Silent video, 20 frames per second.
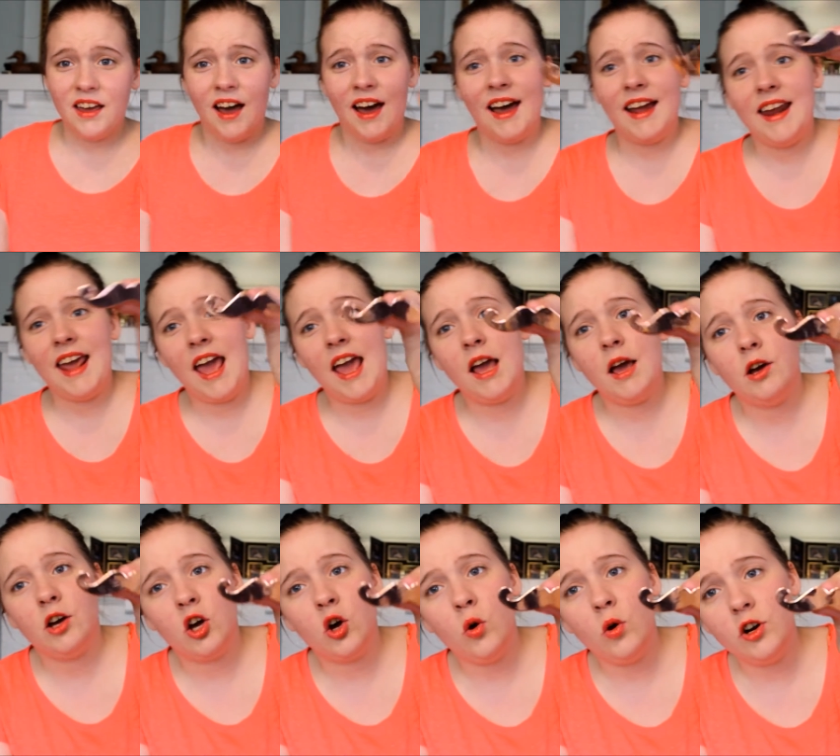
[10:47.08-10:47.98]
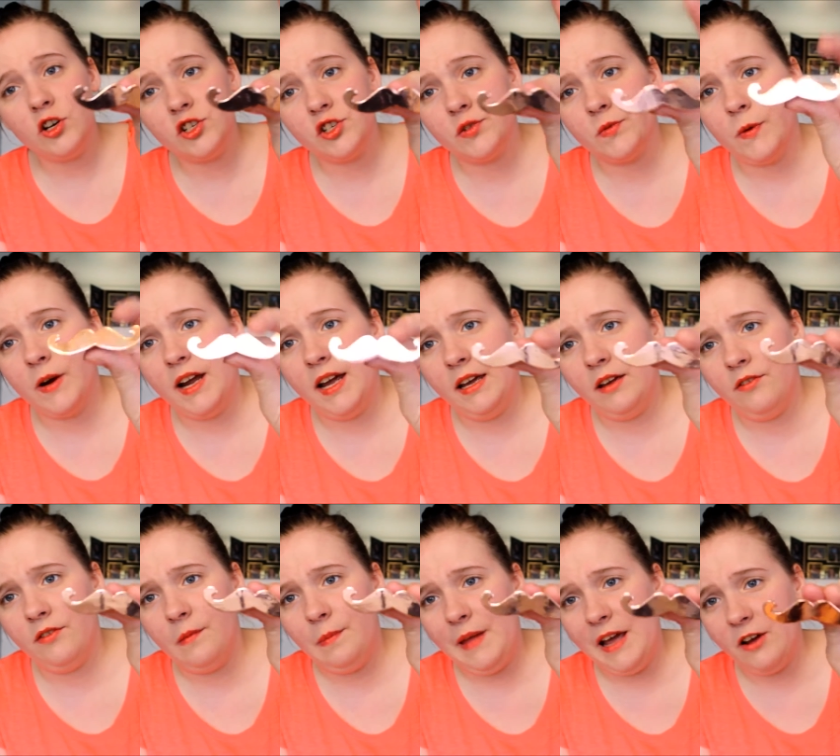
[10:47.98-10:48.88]
got a gorgeous ring
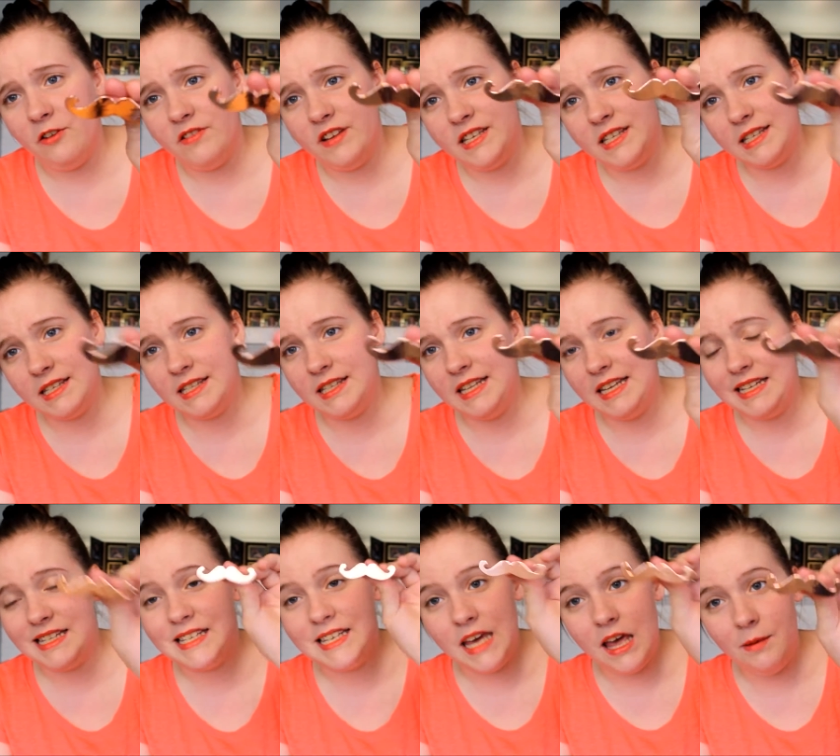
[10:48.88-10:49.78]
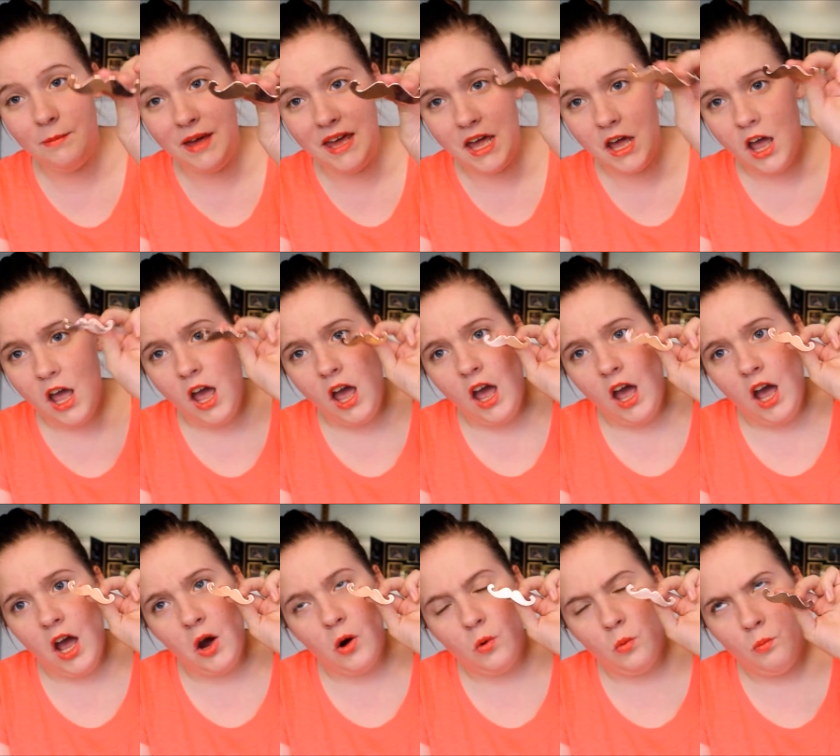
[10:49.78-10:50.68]
from there. This is the Timmy
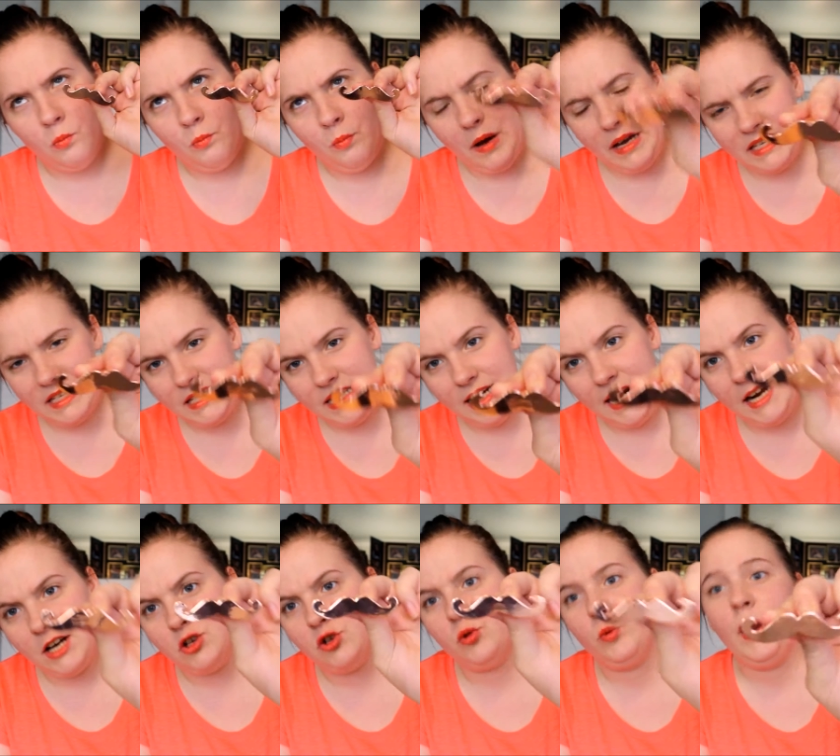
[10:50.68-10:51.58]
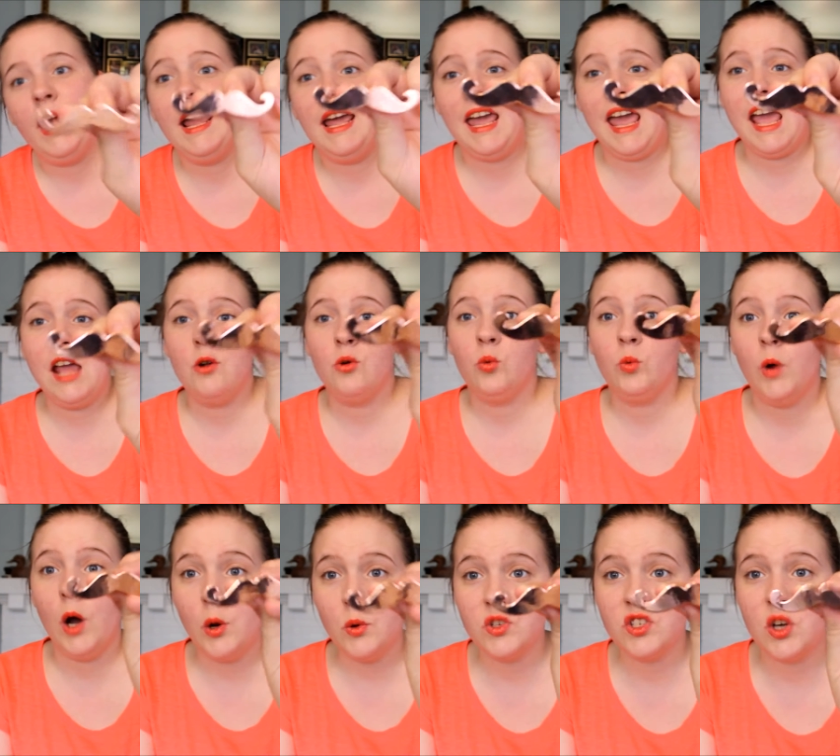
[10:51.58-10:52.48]
mustache ring in
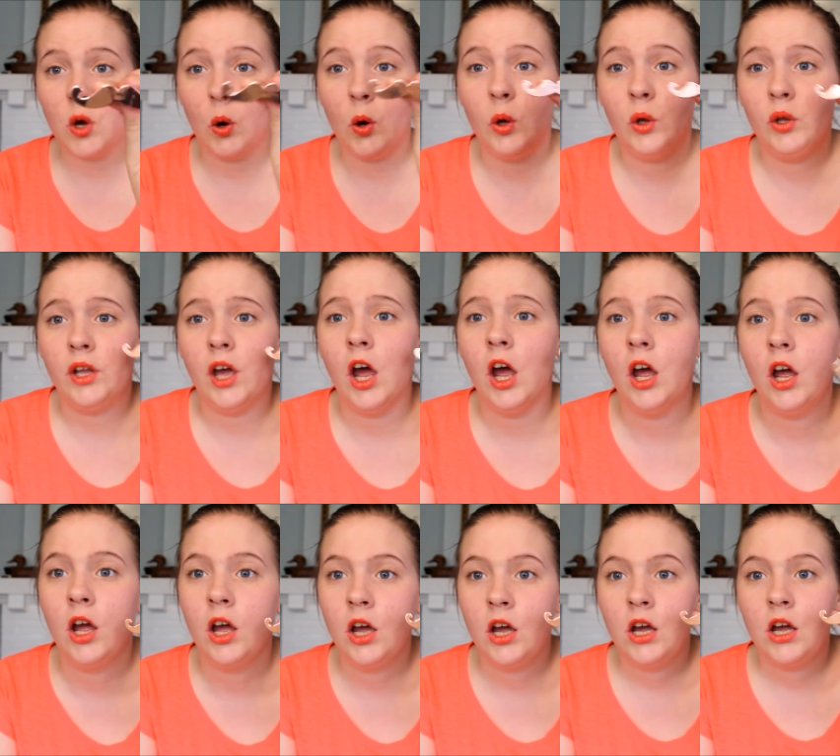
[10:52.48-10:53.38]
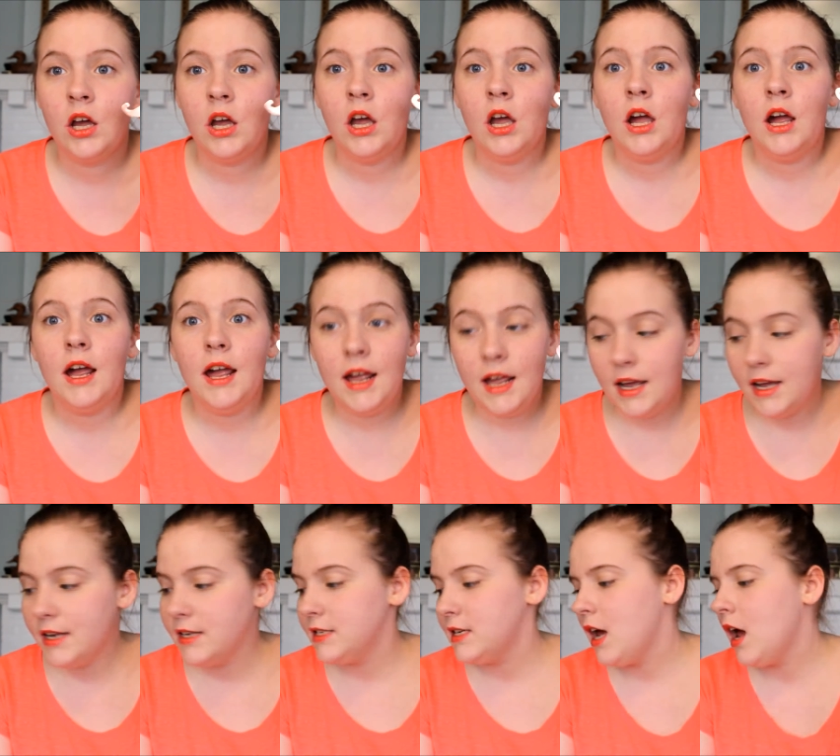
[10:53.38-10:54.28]
rose gold.
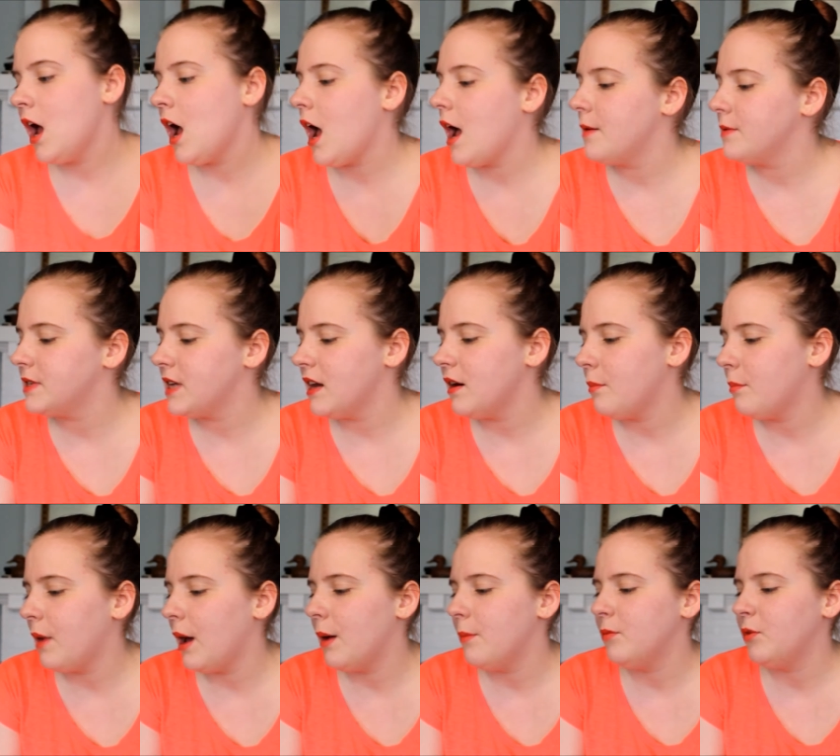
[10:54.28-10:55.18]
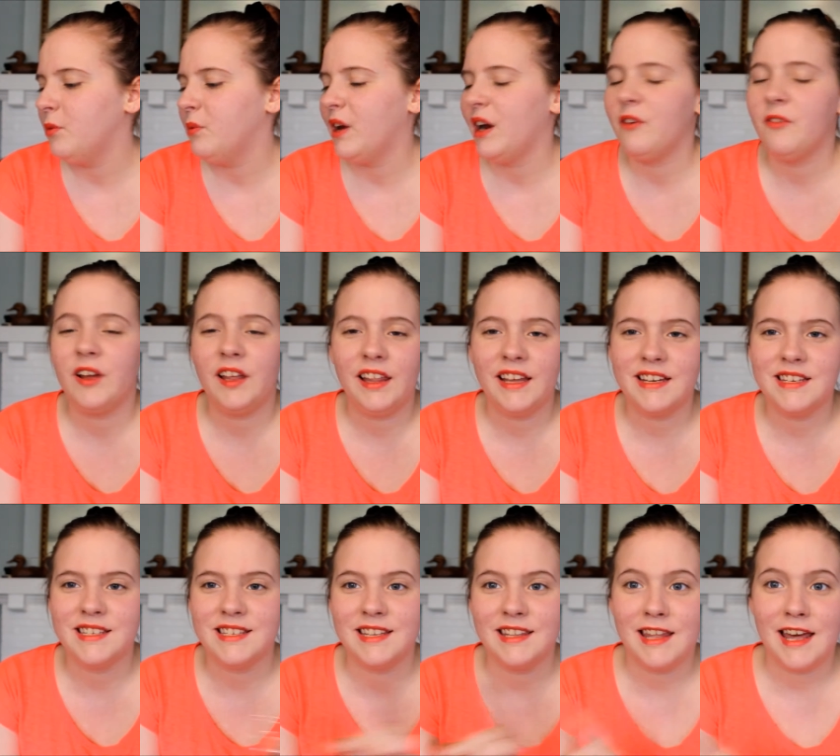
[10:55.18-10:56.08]
And I was kind of bummed when I
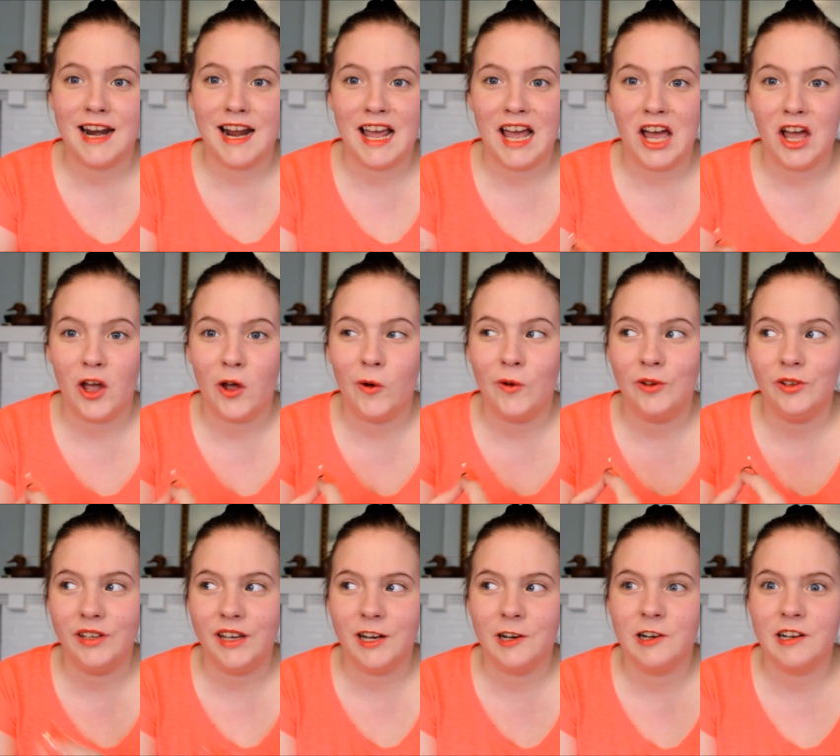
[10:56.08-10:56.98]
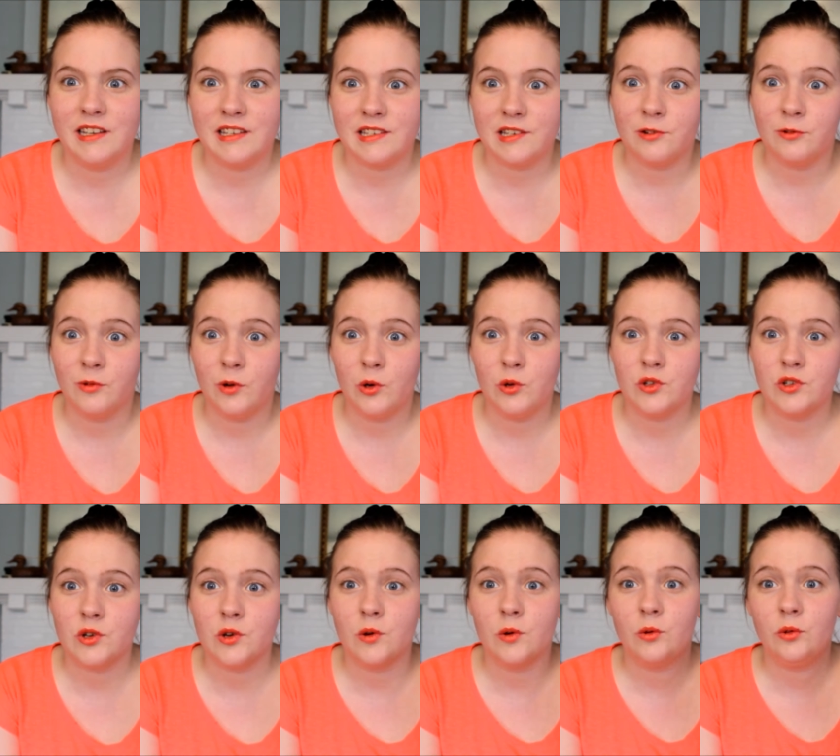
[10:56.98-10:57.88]
realized that I got gold earrings and a
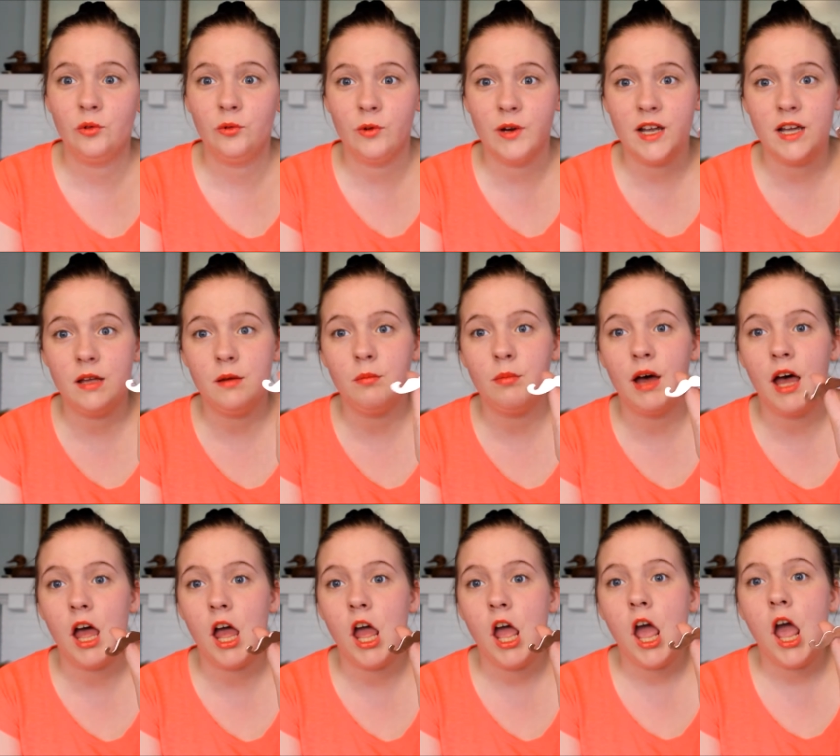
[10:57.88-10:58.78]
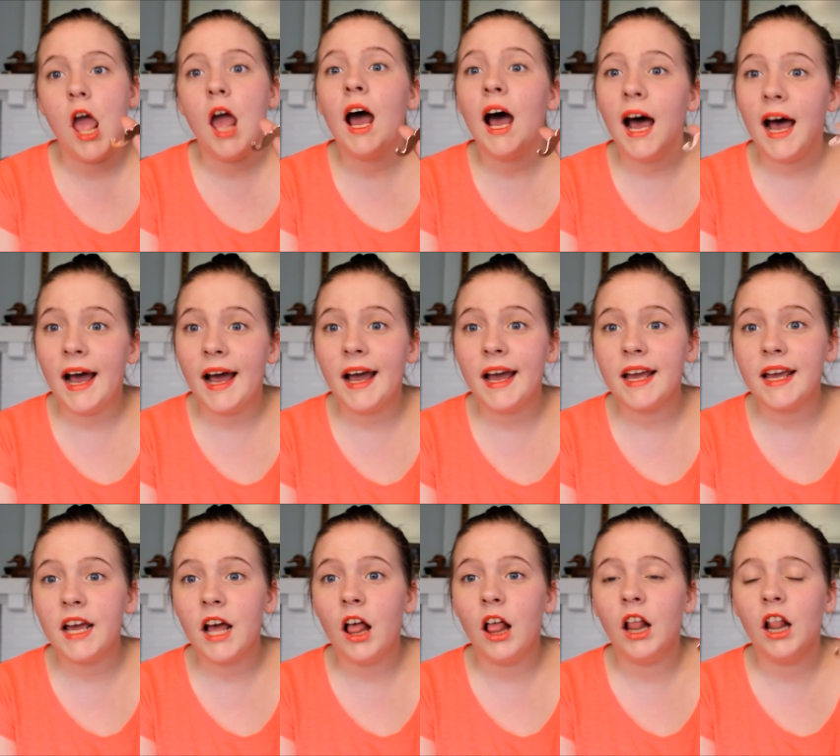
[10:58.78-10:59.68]
rose gold ring, but
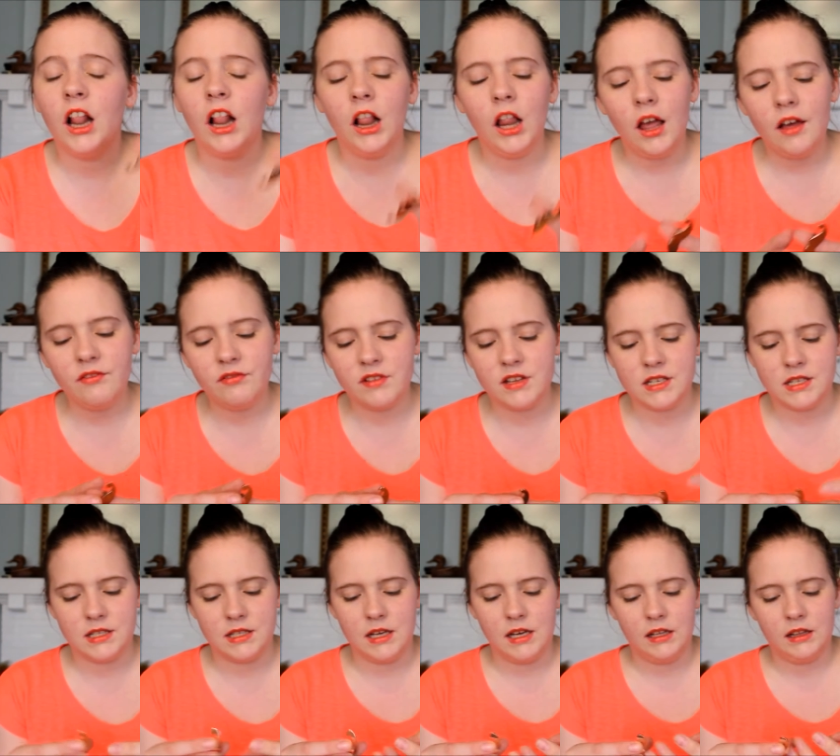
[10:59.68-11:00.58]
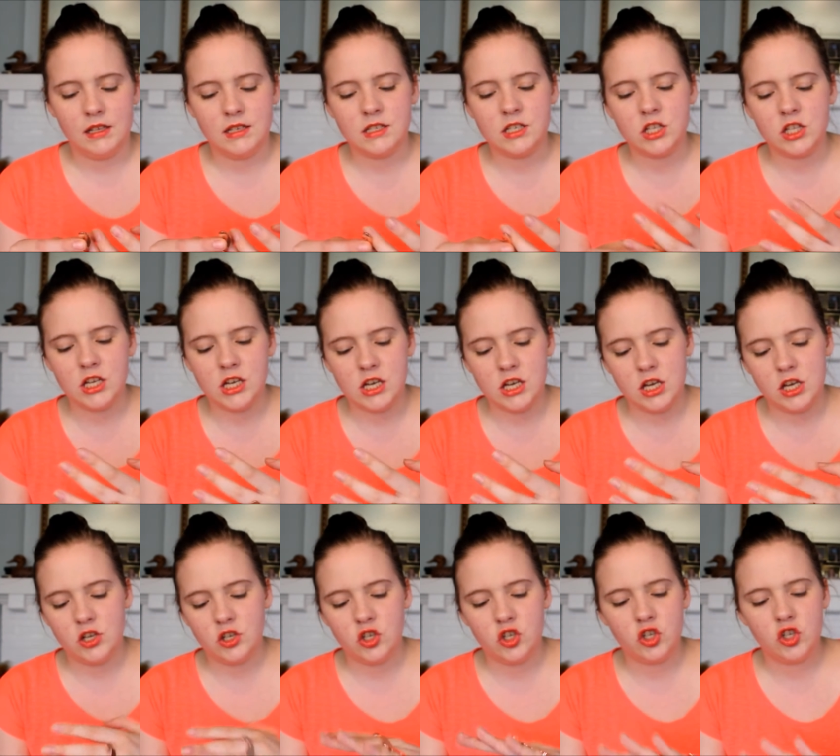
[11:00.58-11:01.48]
I love this thing. This thing
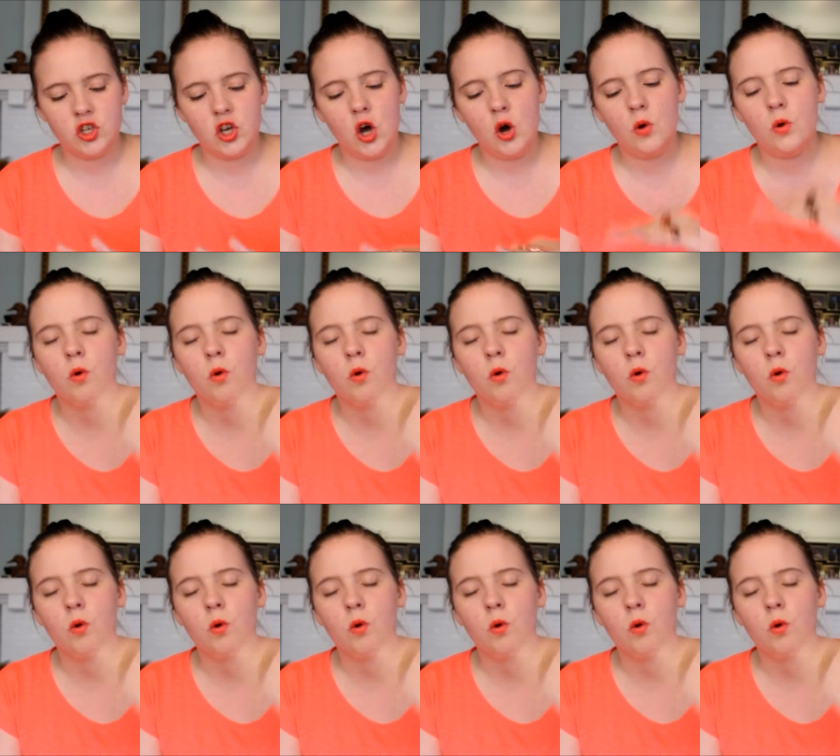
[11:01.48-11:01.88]
is so